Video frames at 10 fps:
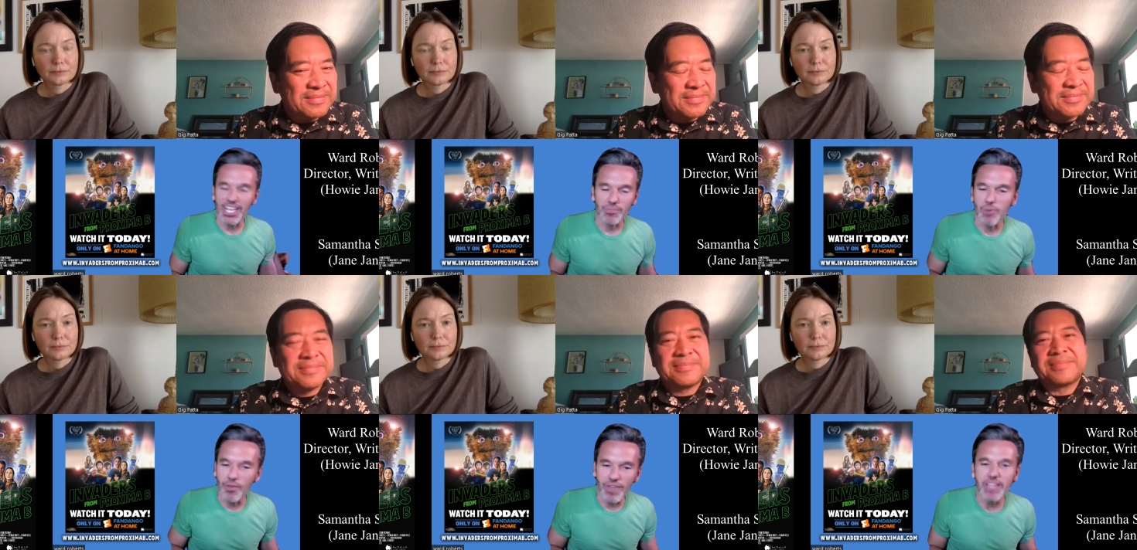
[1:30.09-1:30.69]

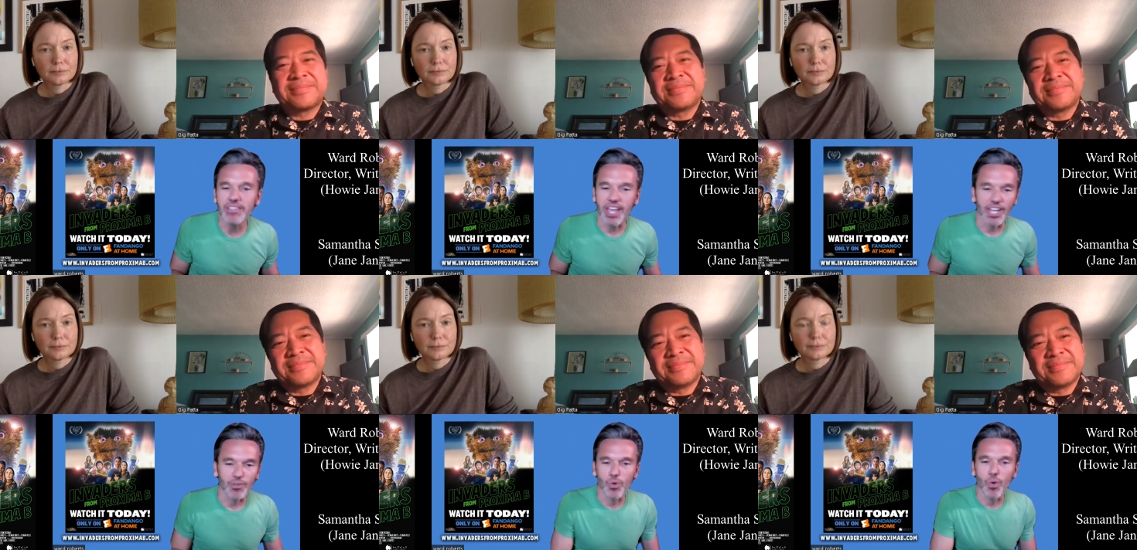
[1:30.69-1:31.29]
Speaker 1: movies. I
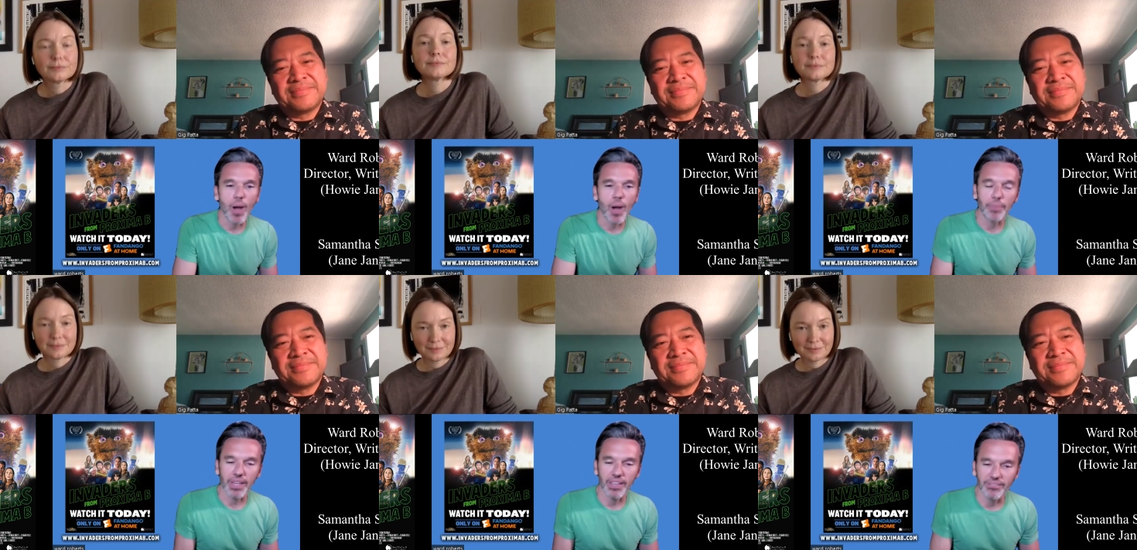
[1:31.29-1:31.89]
grew up
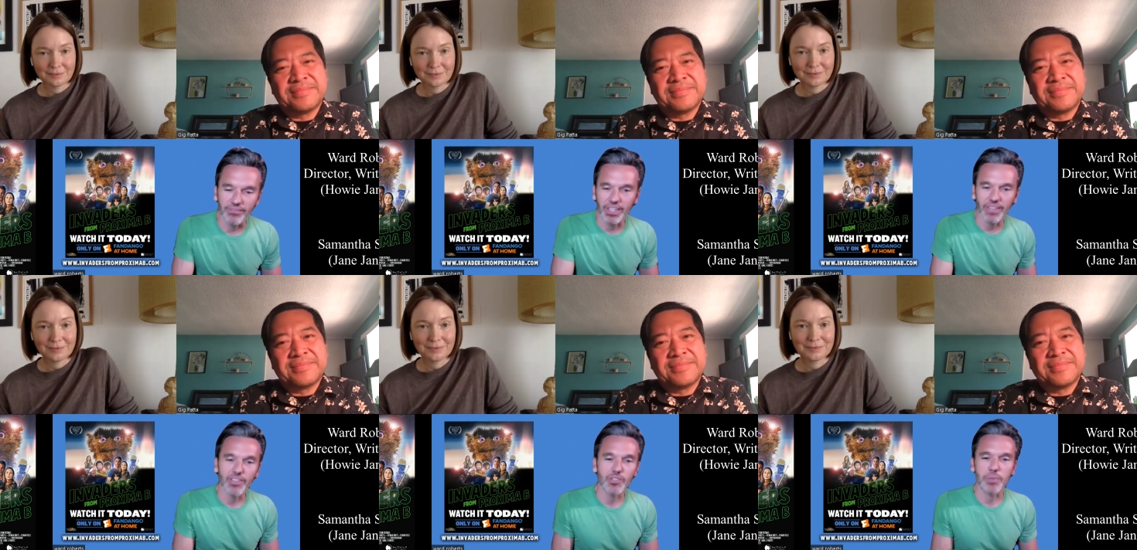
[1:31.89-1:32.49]
in
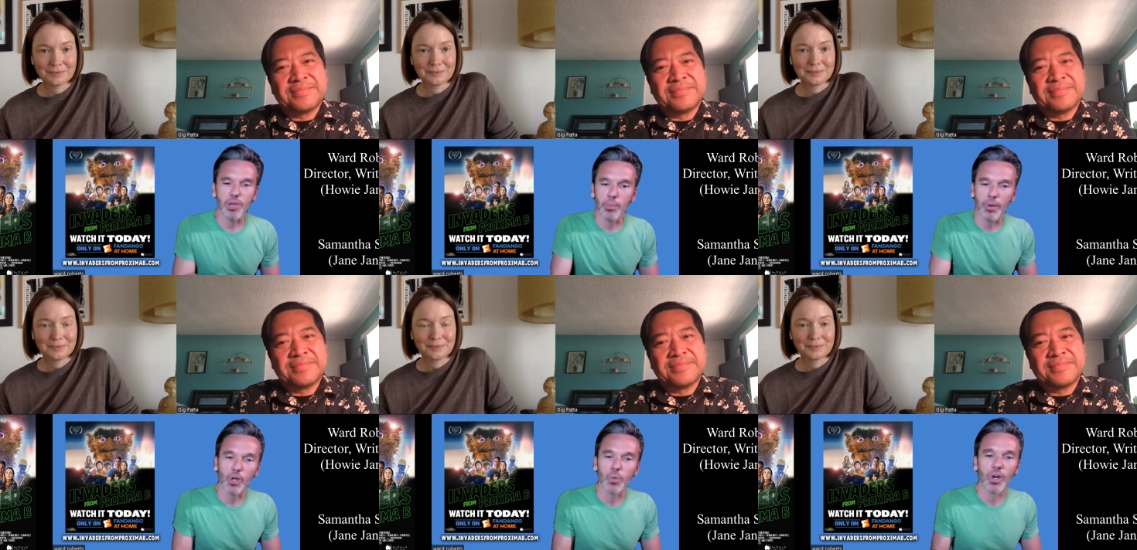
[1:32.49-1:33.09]
in the
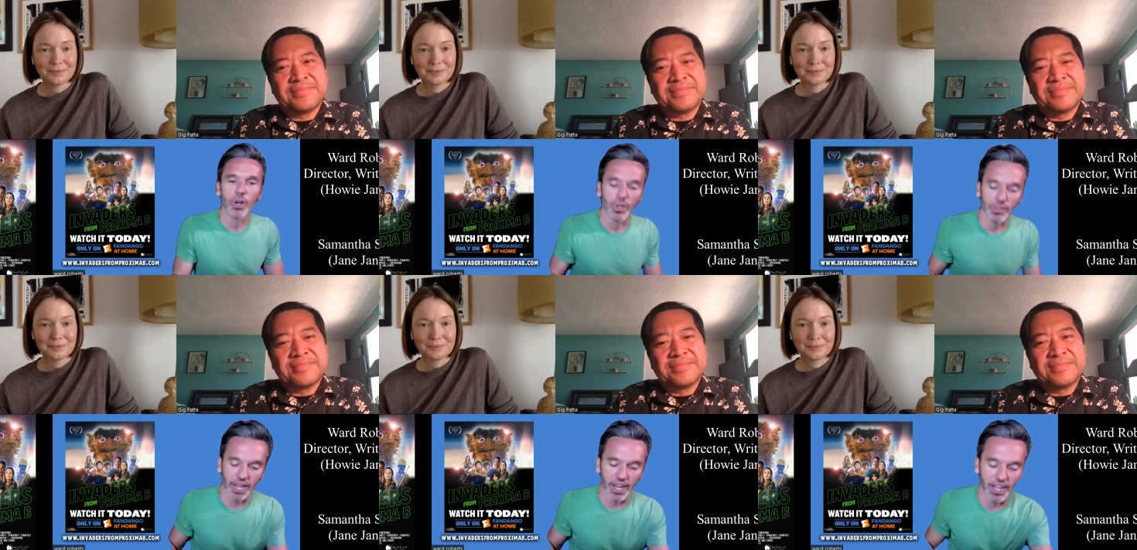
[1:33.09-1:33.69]
Spielberg world.
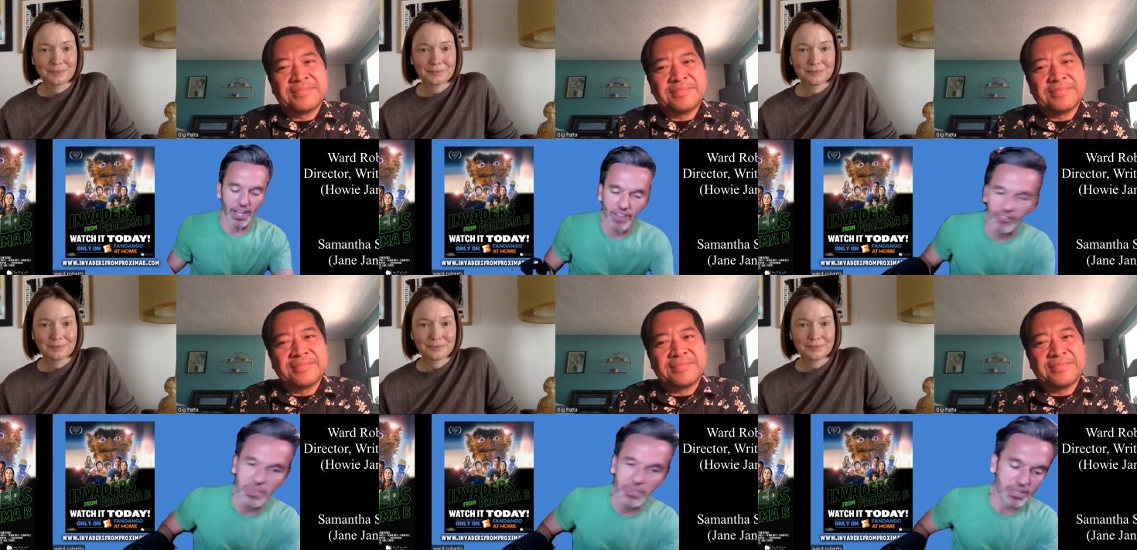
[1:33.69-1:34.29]
I uh,
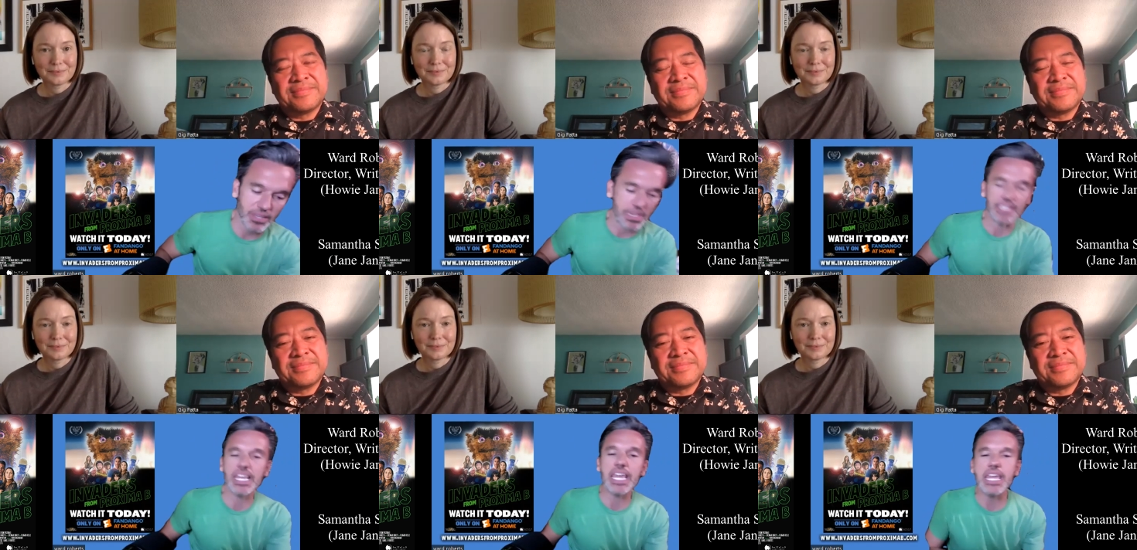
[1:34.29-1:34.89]
loved me some E
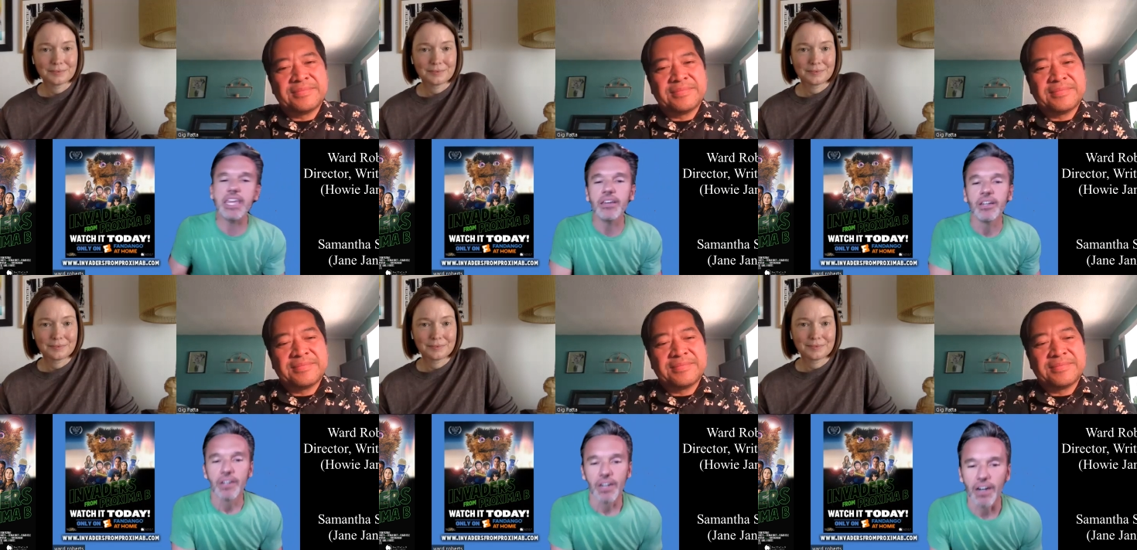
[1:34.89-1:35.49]
T
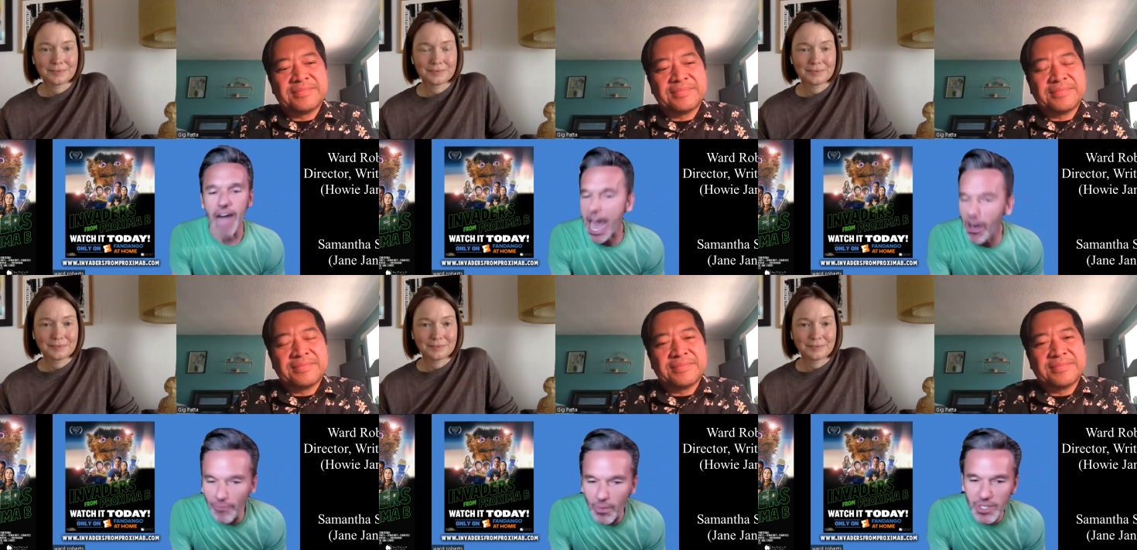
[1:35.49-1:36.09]
Uh,
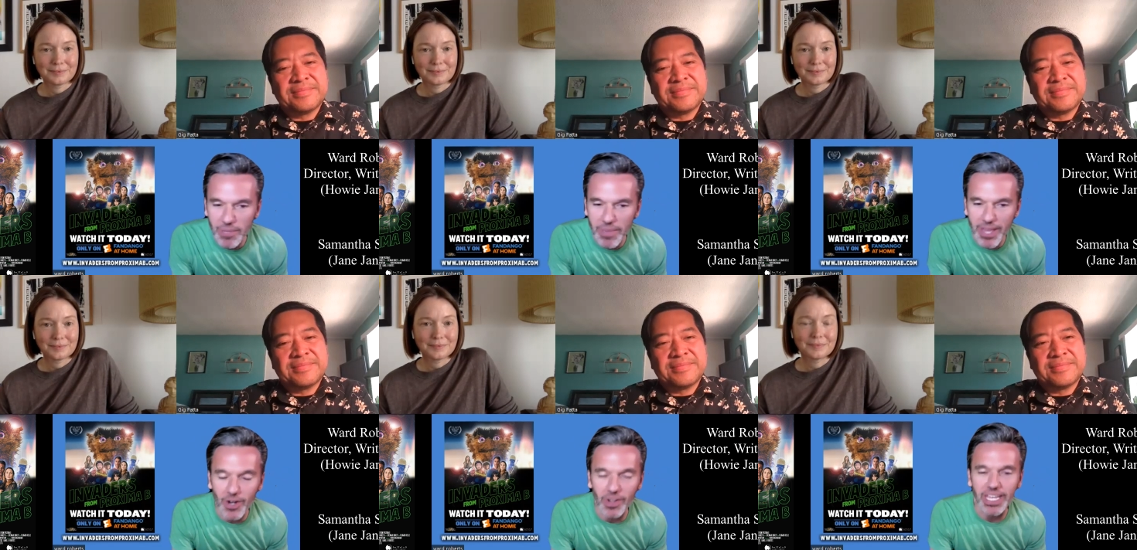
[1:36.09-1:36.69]
Alf was a
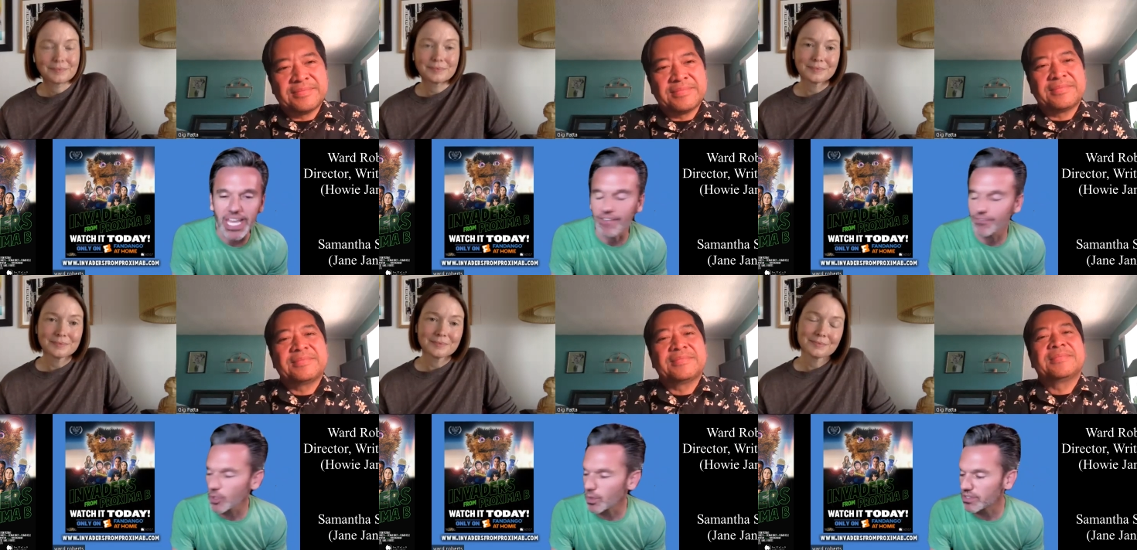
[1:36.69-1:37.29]
big early
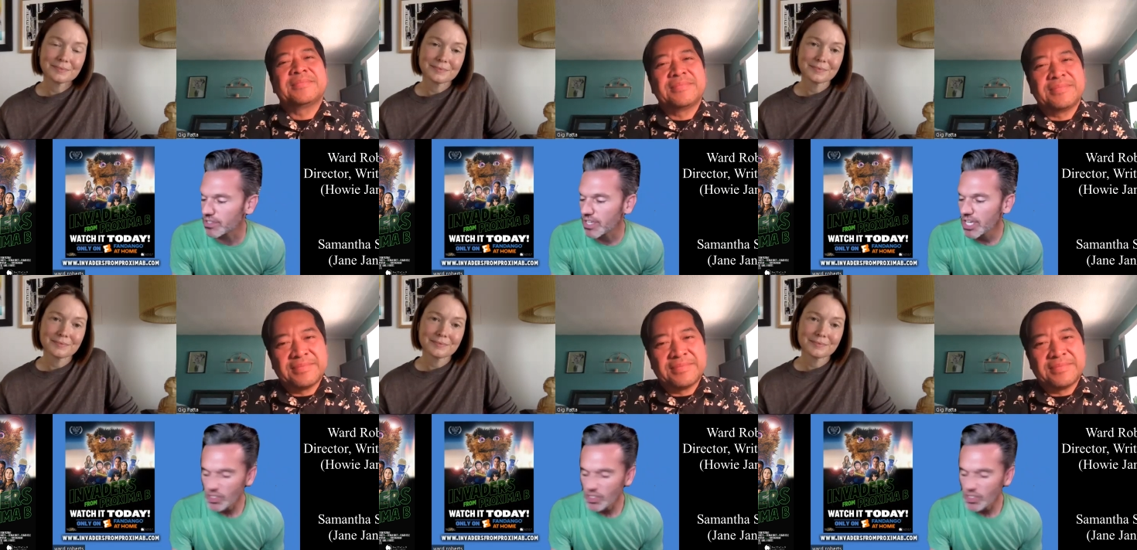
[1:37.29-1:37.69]
influence.